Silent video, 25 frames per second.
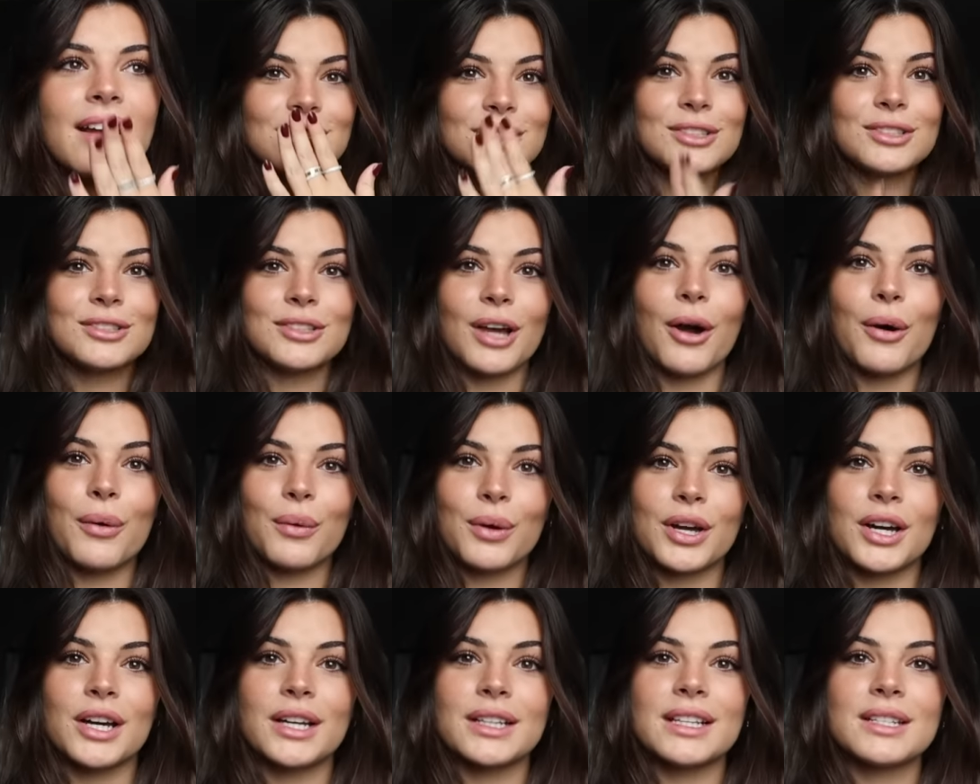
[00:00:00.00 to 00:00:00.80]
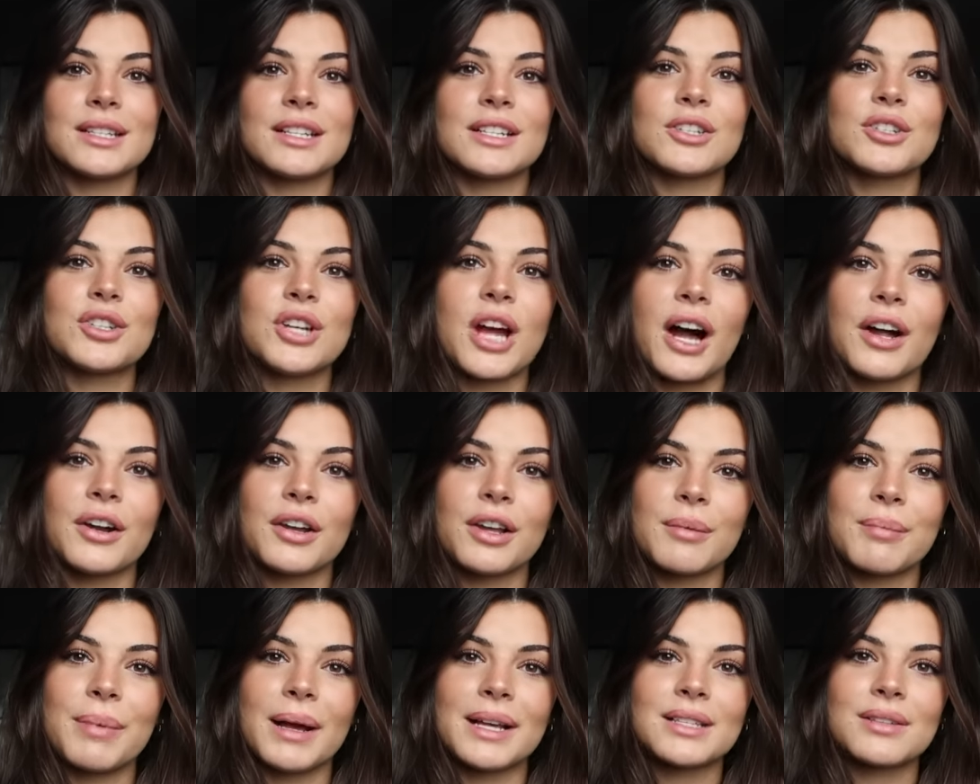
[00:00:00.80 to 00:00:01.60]
So good. This is
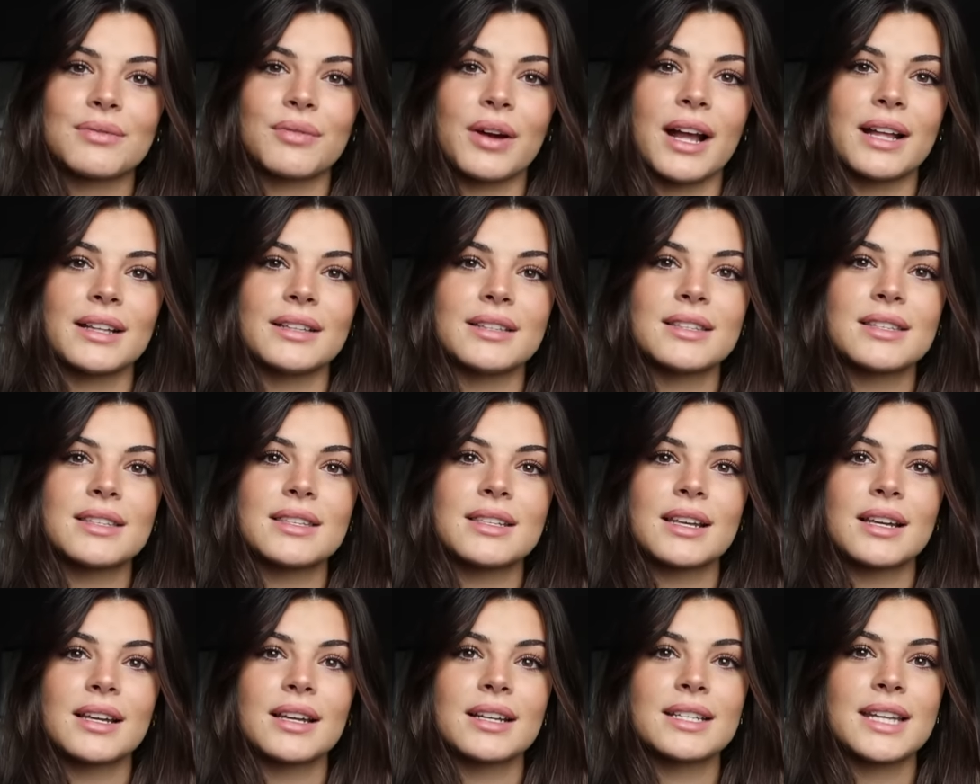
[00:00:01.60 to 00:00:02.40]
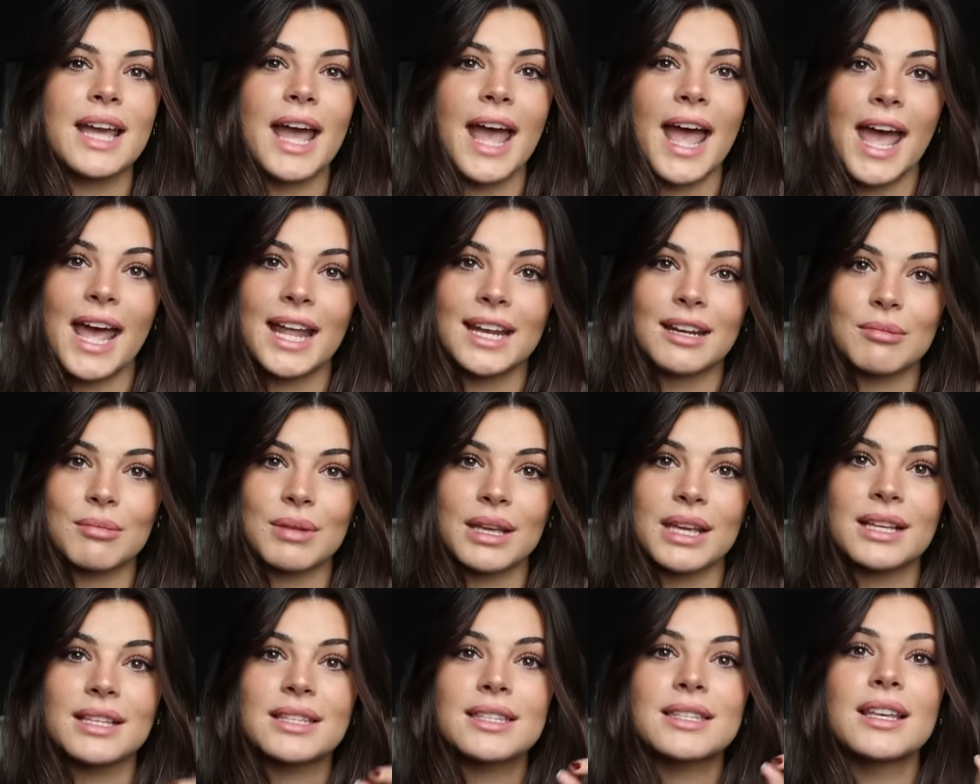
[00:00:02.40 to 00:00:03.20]
childhood best friends to
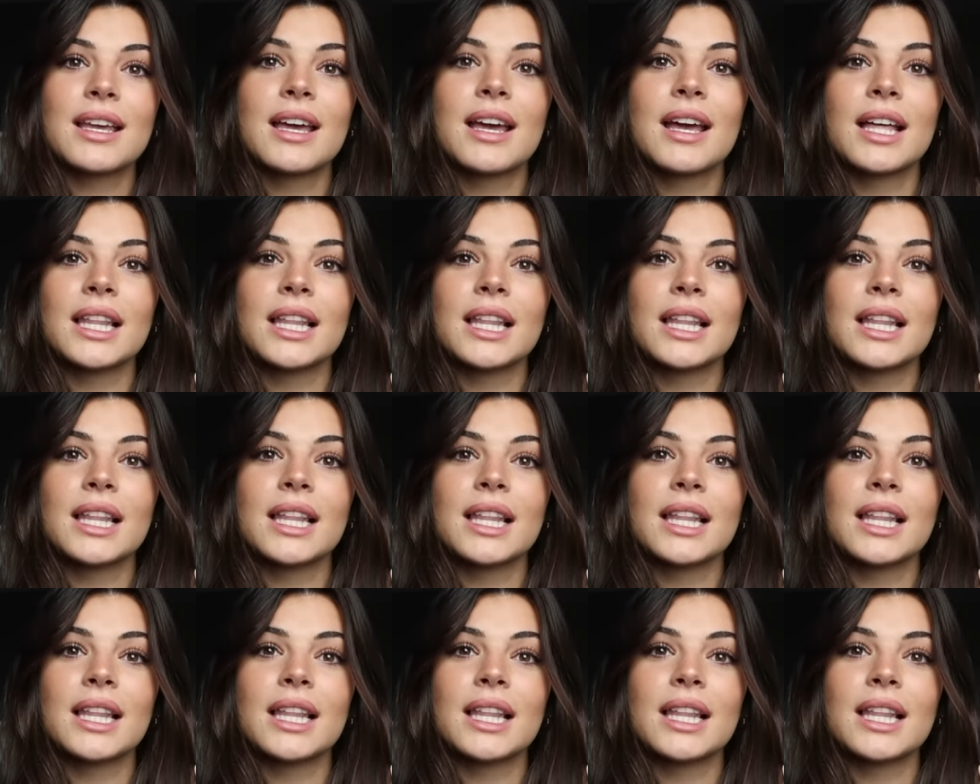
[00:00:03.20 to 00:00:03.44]
enemies,